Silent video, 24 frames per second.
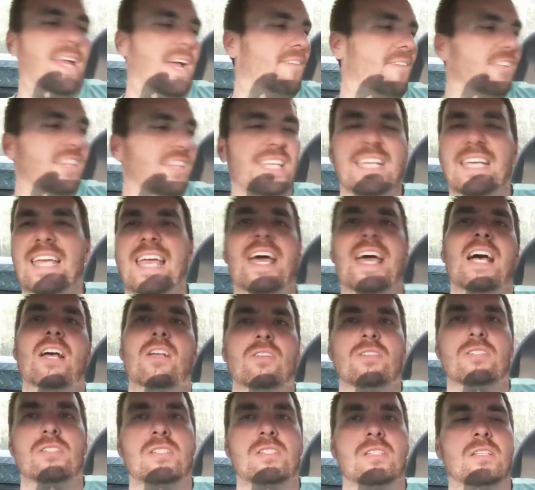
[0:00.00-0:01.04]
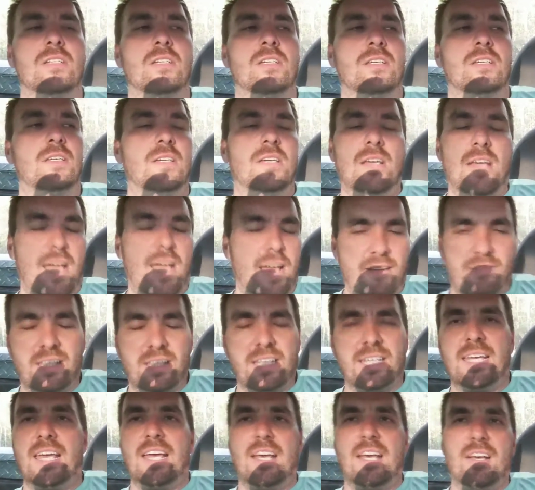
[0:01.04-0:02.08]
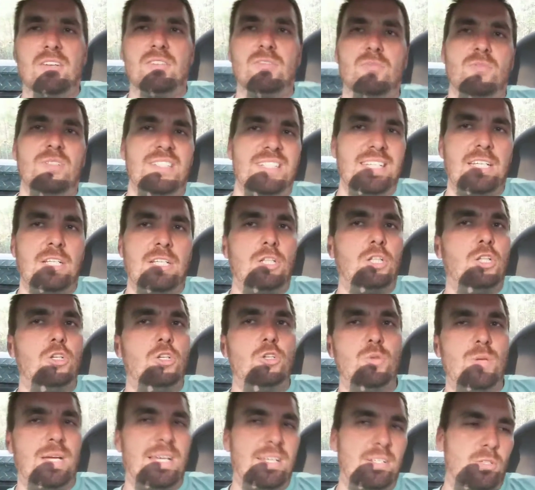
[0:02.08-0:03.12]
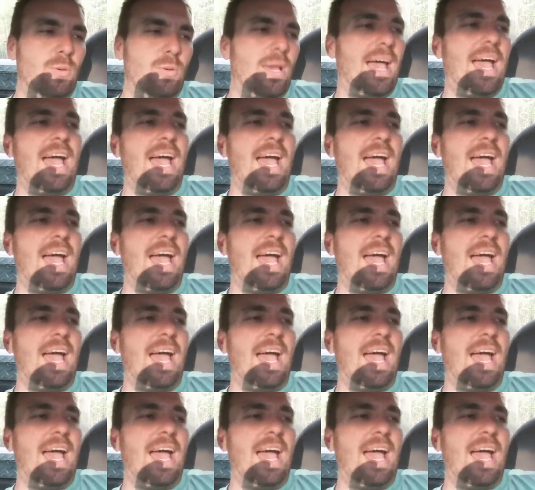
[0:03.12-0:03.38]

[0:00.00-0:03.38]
Everything else was in lieu and to